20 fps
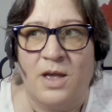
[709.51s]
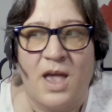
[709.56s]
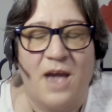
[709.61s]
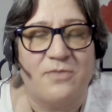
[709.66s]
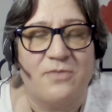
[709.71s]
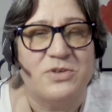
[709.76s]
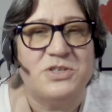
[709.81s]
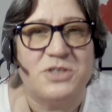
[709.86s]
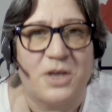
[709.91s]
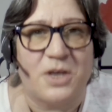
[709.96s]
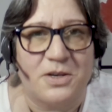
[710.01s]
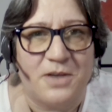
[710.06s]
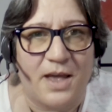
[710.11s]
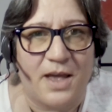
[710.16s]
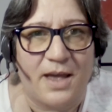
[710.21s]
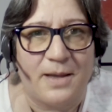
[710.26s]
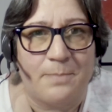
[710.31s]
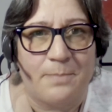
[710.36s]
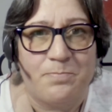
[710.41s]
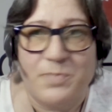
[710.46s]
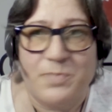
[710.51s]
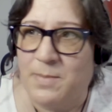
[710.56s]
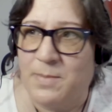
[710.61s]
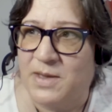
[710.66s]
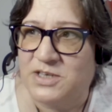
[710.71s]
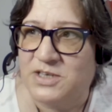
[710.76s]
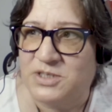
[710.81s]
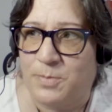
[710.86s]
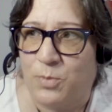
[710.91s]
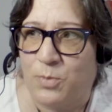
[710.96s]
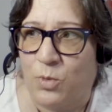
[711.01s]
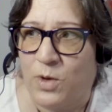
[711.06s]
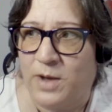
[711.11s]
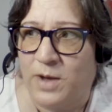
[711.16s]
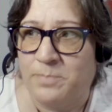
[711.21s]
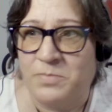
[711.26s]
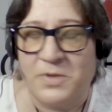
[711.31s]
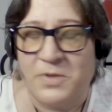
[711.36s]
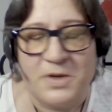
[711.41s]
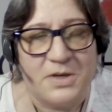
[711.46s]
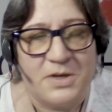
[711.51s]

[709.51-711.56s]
Every Sunday, he makes a point,